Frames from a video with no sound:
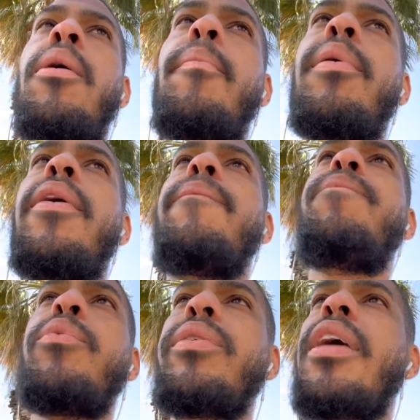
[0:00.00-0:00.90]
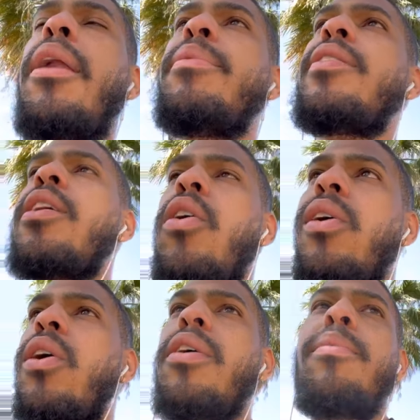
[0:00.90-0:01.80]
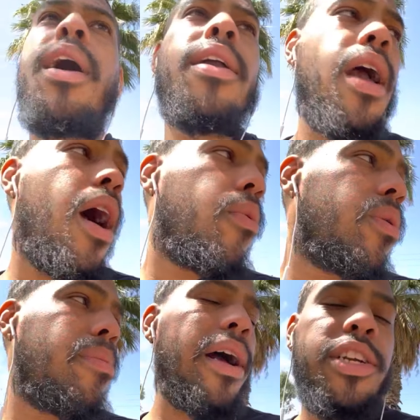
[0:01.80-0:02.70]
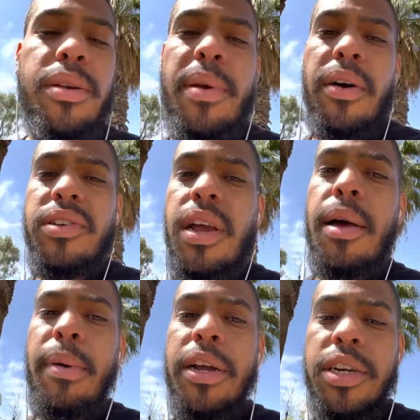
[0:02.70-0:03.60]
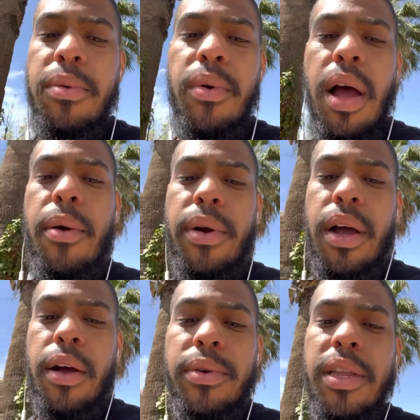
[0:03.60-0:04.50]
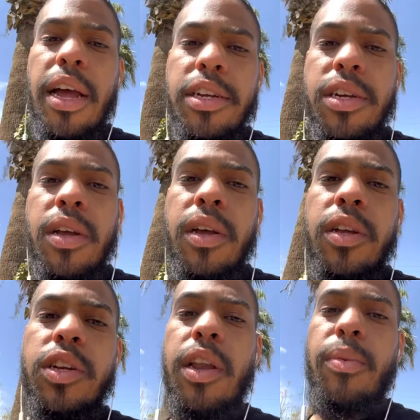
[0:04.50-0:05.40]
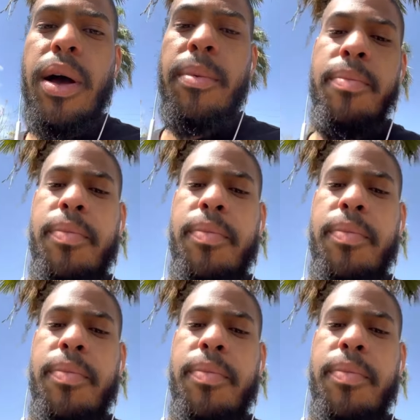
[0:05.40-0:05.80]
But with that, I'm going to say, call Yahawah, Bahasham, Yahawashi, Bahasham, Raha, Raha, Kadash, Shalom.